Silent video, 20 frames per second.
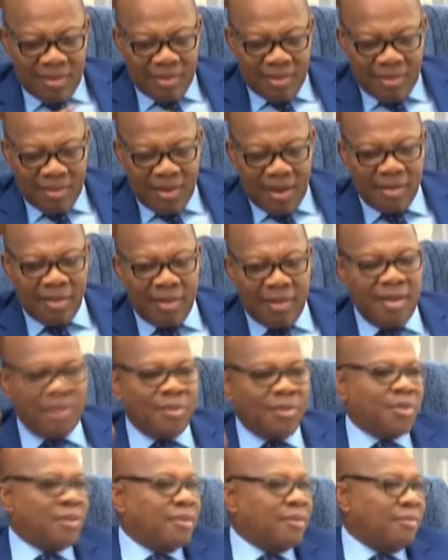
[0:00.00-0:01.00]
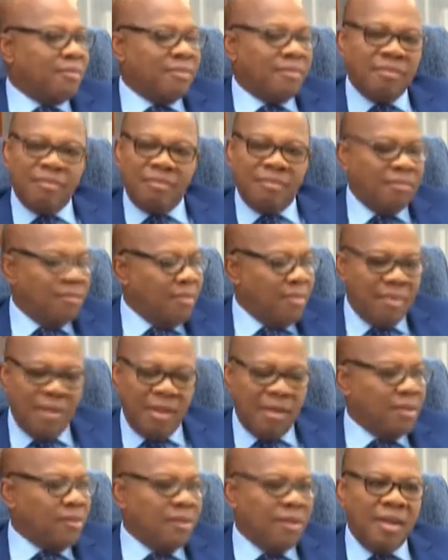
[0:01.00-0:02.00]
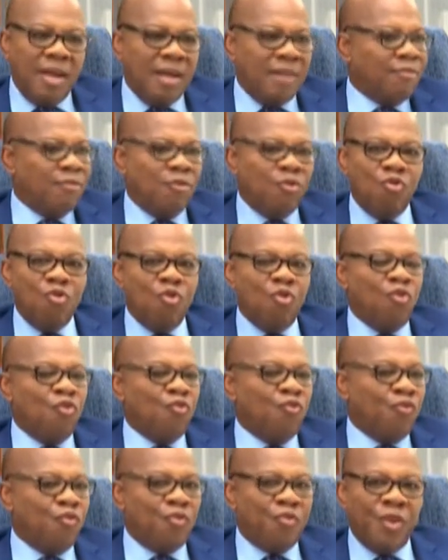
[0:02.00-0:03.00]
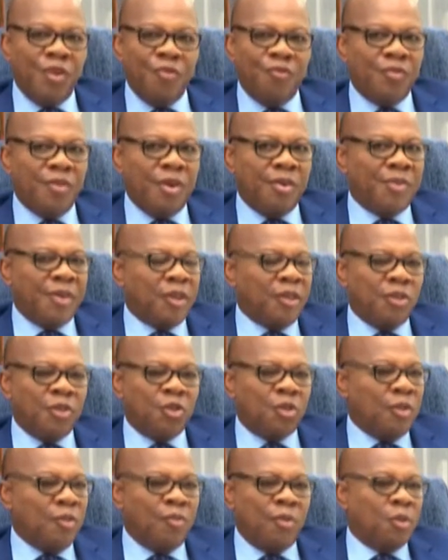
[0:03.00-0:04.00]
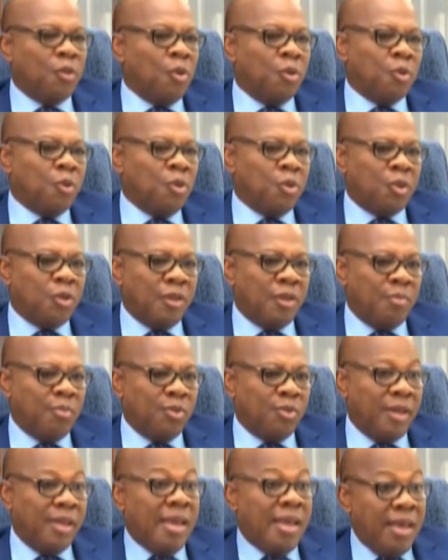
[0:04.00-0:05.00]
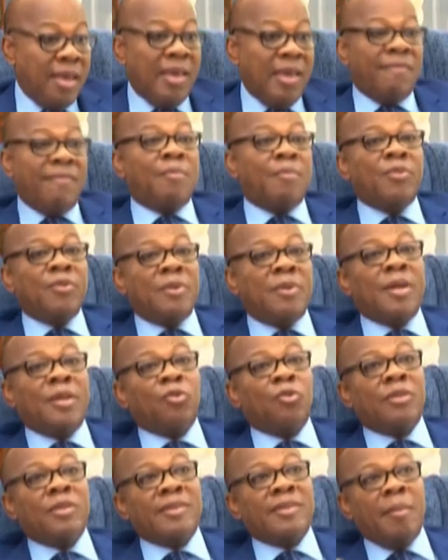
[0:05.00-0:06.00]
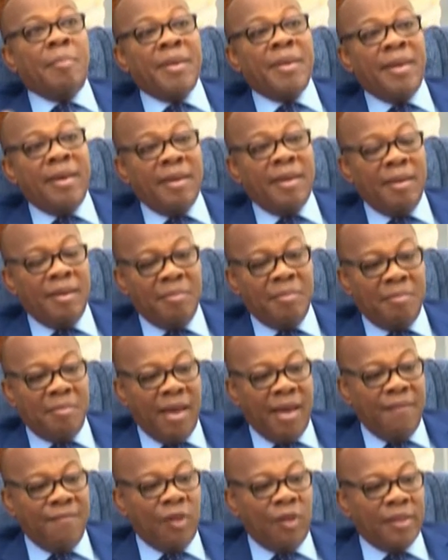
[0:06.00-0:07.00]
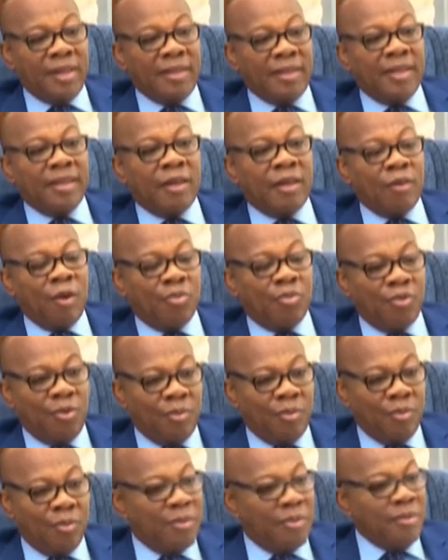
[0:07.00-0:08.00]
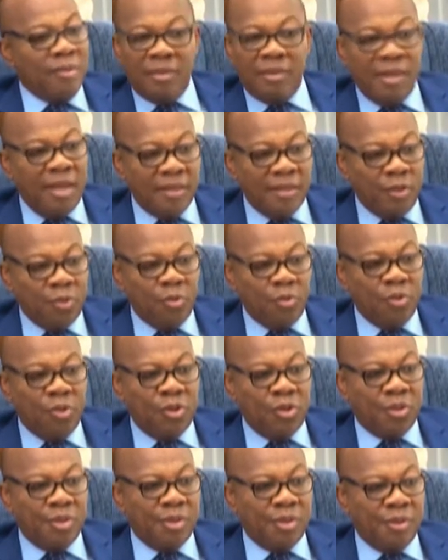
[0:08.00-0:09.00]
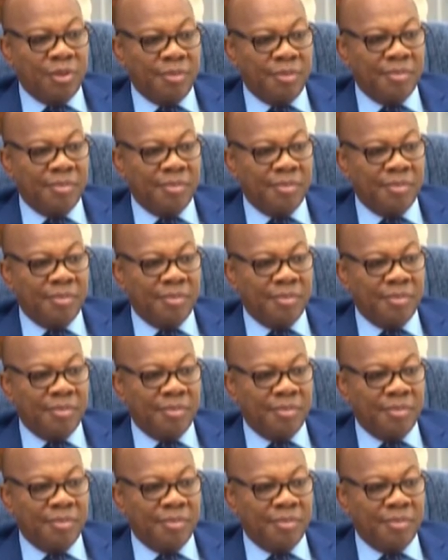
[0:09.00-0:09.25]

Nigerians have no recognition of what goes on in Abuja. If Abuja were to disappear by volcanic eruption, Nigerians will notice it.